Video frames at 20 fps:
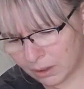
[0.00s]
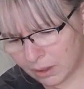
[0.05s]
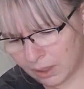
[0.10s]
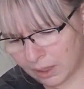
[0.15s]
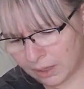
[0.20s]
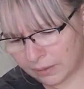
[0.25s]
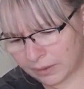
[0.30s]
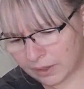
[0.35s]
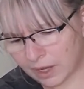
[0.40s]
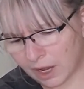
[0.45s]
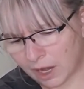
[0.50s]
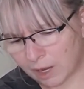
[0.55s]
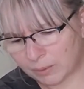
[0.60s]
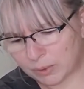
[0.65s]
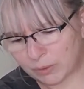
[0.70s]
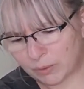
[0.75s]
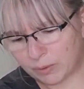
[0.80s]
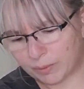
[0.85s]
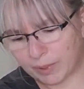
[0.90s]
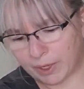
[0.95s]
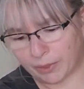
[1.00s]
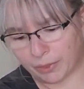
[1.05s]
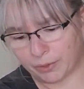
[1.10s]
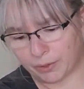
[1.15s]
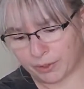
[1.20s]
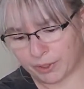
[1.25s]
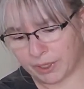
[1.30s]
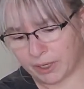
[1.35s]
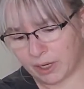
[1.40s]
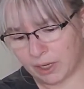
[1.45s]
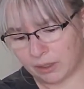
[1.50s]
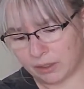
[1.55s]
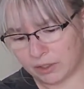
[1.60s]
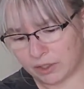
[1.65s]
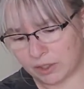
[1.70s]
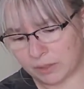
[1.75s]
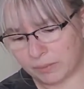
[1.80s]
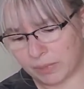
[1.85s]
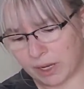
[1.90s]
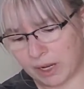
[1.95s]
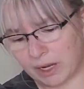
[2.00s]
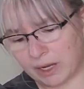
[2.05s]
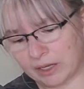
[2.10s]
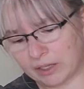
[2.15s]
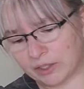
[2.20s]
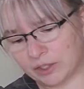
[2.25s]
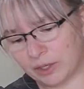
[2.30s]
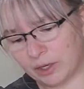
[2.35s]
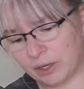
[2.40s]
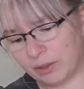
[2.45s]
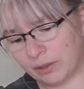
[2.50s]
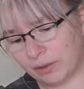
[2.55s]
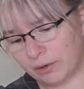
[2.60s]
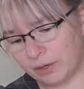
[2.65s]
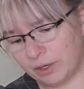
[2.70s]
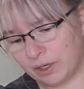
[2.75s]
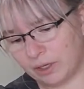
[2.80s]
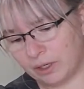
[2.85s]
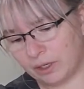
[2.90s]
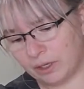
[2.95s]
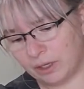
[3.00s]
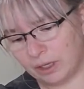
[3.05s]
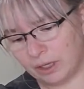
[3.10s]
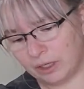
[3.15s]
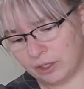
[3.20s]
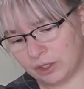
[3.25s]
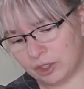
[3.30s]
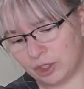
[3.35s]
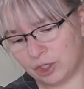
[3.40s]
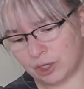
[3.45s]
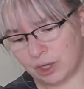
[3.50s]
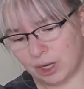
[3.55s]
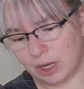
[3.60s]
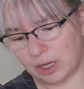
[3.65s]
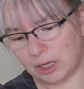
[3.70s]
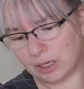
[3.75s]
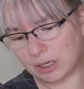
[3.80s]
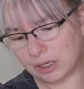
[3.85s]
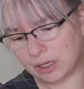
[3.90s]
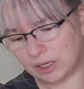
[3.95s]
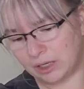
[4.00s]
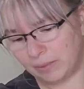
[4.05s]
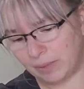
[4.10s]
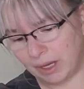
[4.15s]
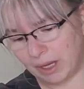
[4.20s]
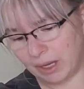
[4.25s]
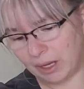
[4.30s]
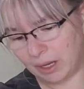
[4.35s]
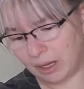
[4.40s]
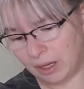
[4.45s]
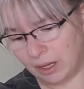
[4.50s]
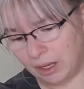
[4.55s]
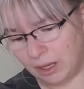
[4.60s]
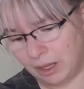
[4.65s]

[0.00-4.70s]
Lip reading: the comps were about $30 on Posh and 30-ish on eBay.